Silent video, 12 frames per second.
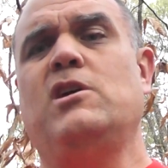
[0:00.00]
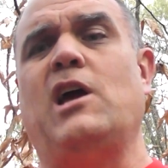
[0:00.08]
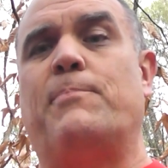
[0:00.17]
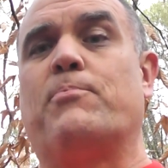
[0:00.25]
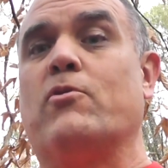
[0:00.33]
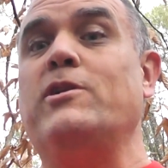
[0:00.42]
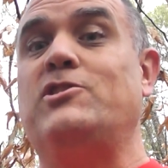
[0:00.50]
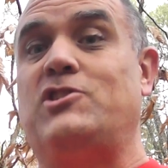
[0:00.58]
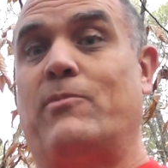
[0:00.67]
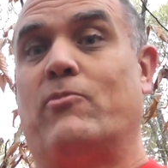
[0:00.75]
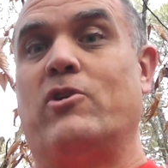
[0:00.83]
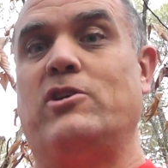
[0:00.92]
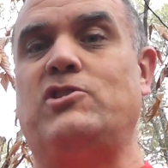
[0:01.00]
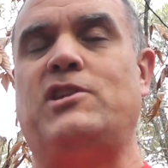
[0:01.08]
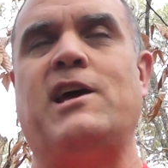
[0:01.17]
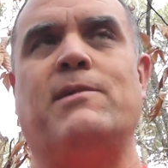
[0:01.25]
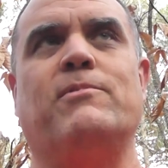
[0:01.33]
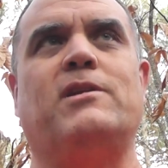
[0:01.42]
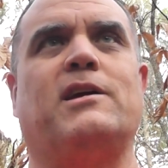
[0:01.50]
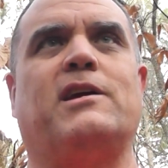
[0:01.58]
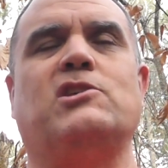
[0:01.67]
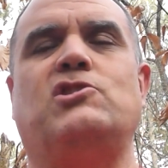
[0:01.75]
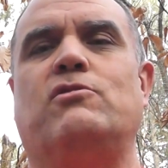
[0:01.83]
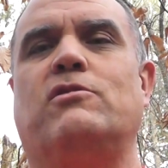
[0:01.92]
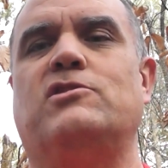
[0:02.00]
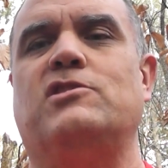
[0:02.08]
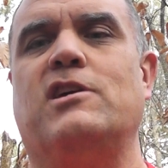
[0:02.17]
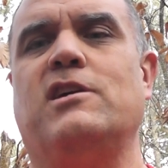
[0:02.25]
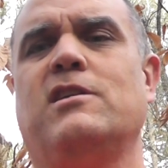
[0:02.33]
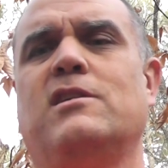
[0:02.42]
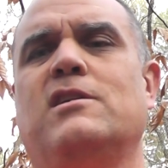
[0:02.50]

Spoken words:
a pre-summary statement, I guess you could say,